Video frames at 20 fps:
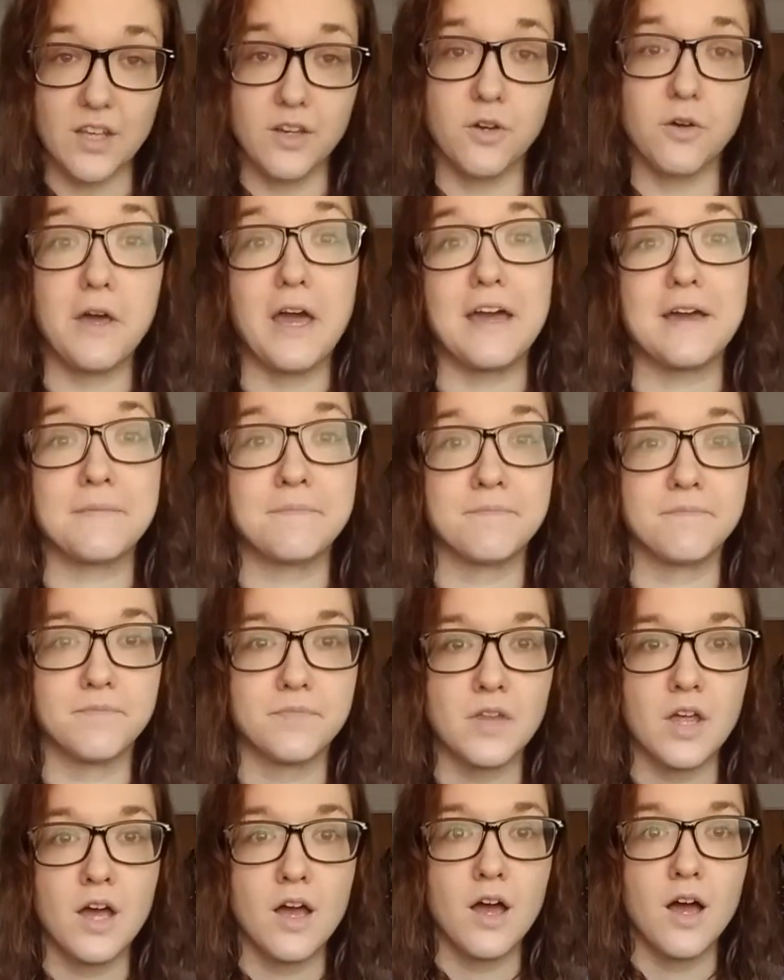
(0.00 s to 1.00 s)
Okay.
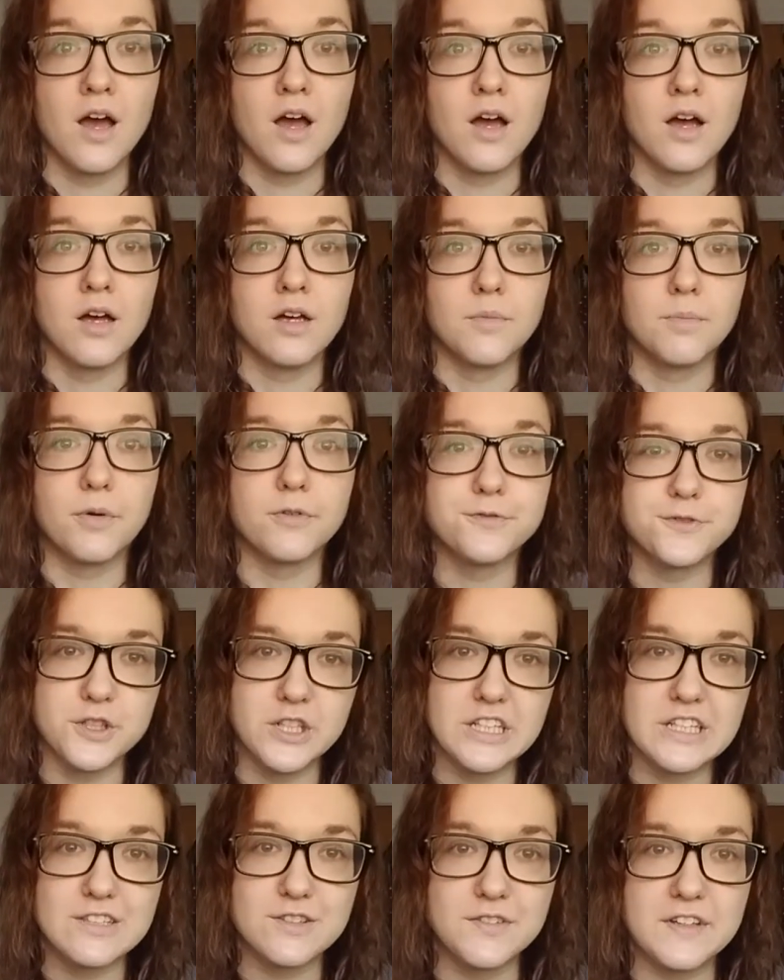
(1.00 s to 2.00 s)

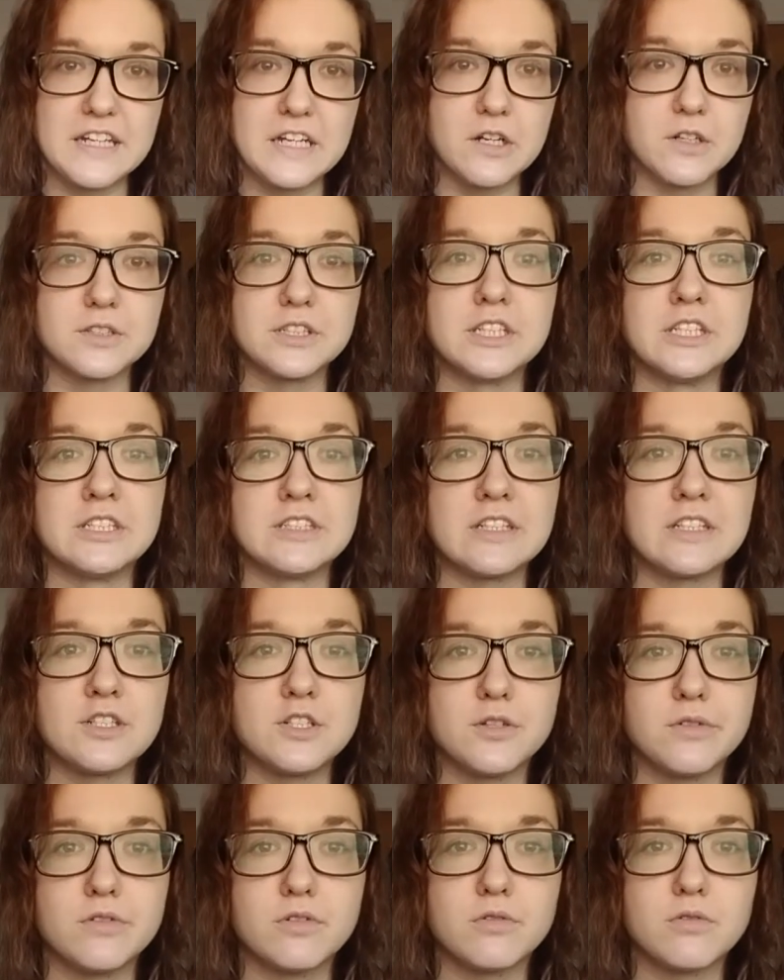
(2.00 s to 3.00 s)
Before this video turns
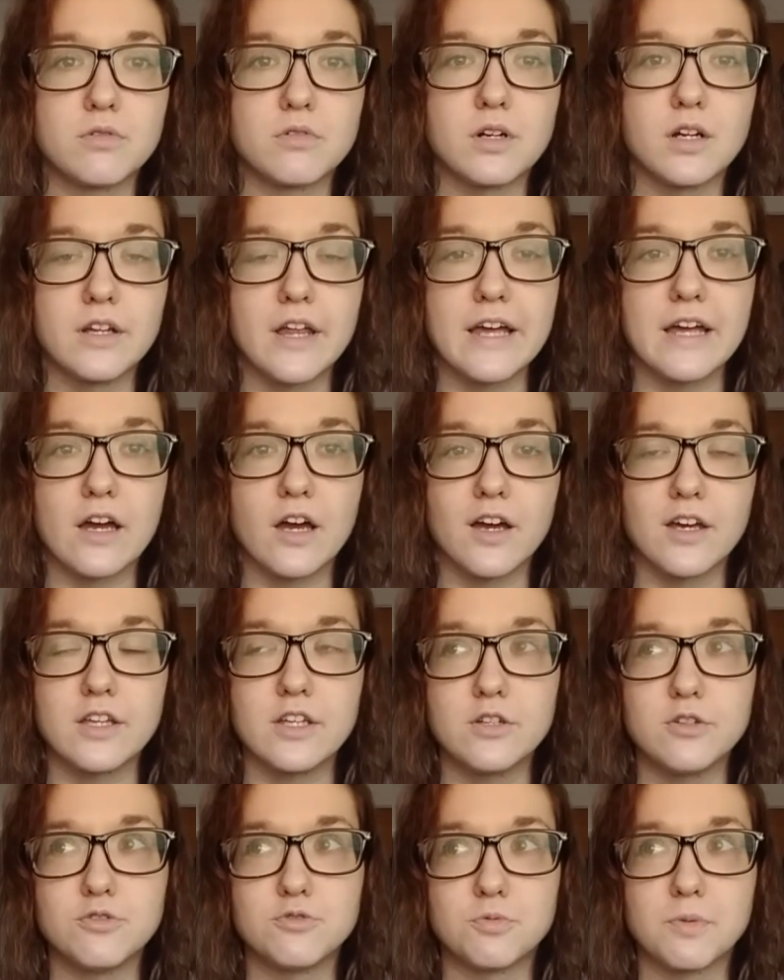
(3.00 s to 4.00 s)
into like a
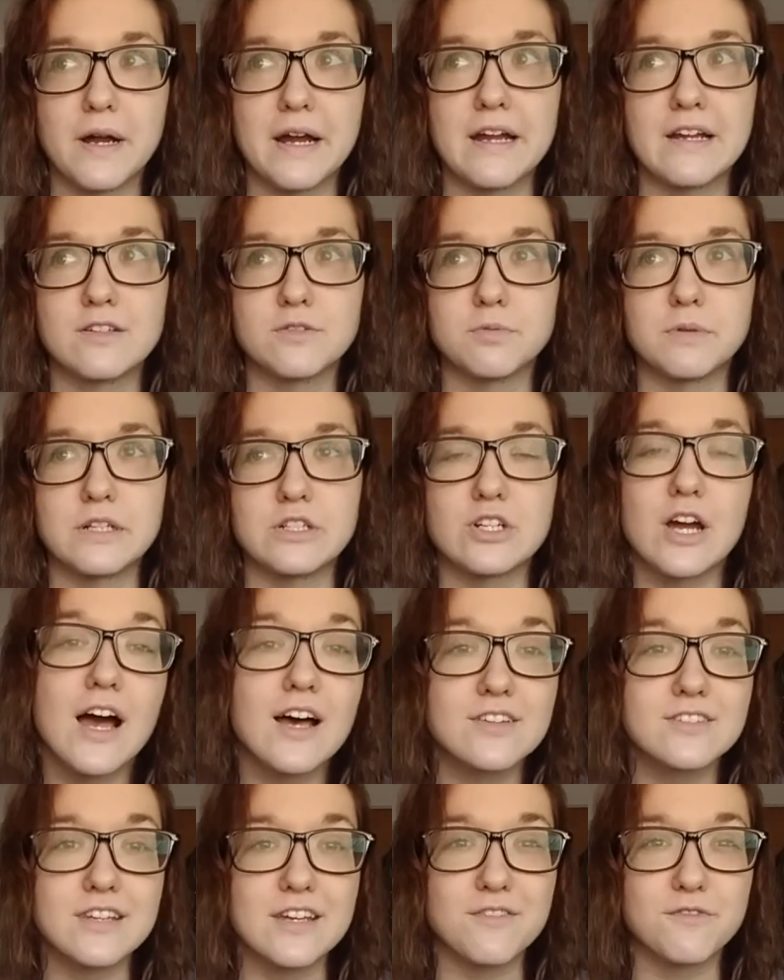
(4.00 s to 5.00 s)
huge rant, which
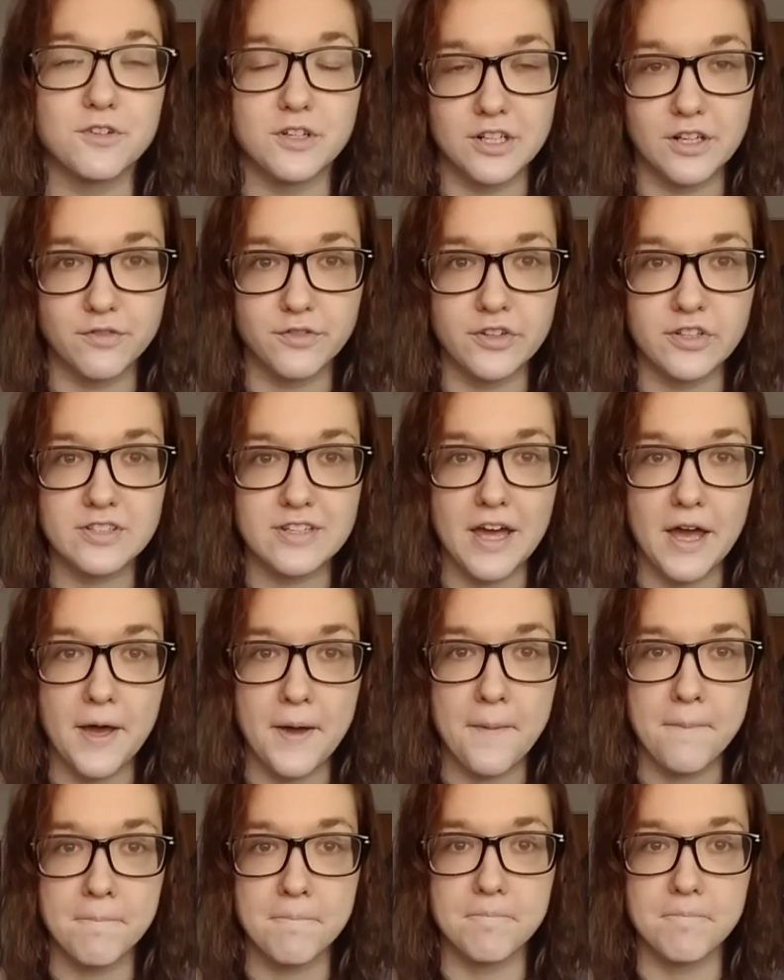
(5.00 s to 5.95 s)
I'll save for a different day,